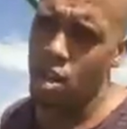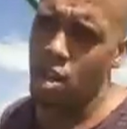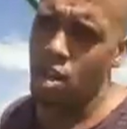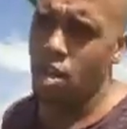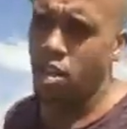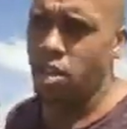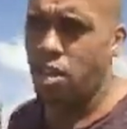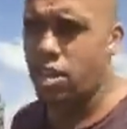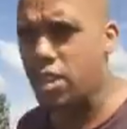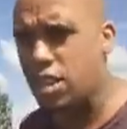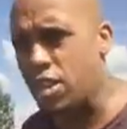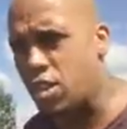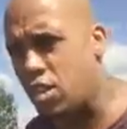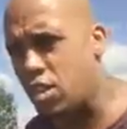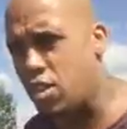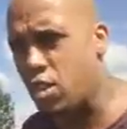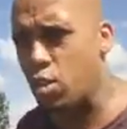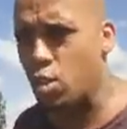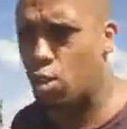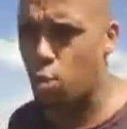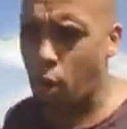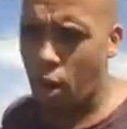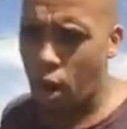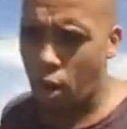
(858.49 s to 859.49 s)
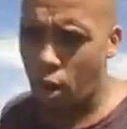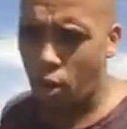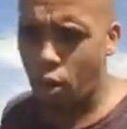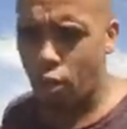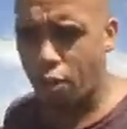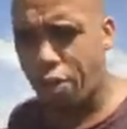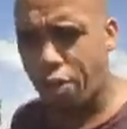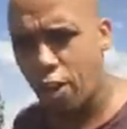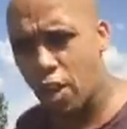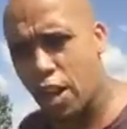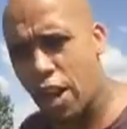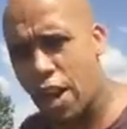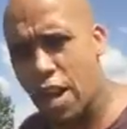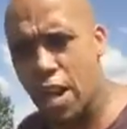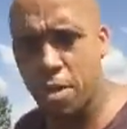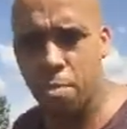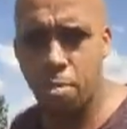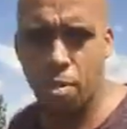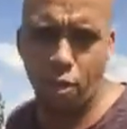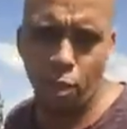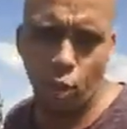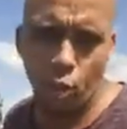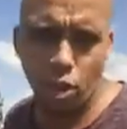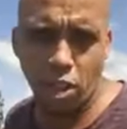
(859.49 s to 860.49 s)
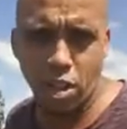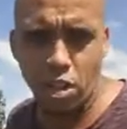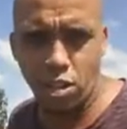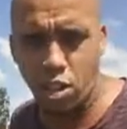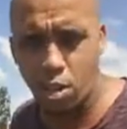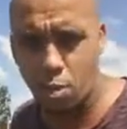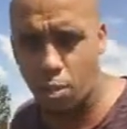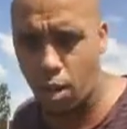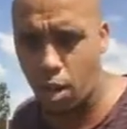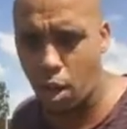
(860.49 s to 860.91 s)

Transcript: you need to do 12, 13 before you do it.